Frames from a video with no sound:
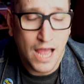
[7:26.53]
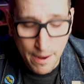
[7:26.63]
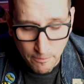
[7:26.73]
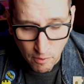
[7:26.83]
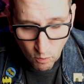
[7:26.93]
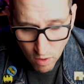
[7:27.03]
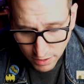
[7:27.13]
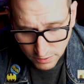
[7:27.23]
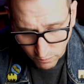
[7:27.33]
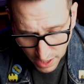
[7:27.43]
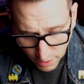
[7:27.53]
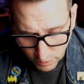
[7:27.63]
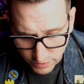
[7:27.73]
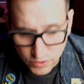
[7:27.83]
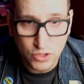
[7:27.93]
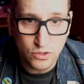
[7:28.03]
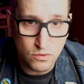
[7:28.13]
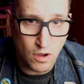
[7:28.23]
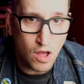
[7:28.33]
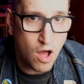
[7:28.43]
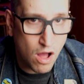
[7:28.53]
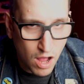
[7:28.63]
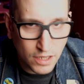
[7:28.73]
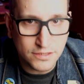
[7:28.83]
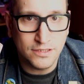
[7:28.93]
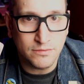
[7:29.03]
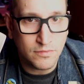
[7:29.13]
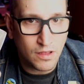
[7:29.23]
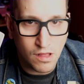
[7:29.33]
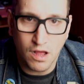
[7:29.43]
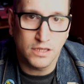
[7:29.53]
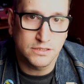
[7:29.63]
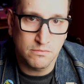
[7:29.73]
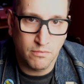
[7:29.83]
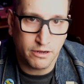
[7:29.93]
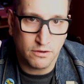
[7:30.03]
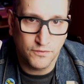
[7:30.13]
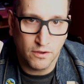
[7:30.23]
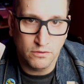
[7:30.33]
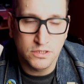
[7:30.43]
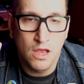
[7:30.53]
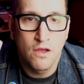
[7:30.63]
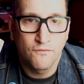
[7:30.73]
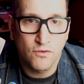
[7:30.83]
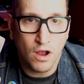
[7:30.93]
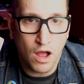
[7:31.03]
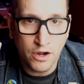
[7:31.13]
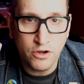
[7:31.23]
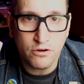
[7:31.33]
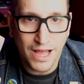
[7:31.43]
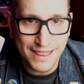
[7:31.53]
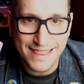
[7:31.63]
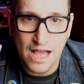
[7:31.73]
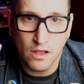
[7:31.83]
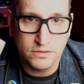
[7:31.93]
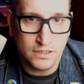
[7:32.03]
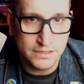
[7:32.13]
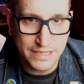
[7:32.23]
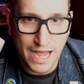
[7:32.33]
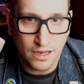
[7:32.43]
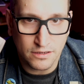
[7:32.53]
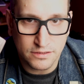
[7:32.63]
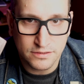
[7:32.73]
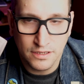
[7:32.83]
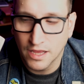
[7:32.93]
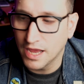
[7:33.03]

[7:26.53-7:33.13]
I walked away with 2 awesome microphones for under $1,000.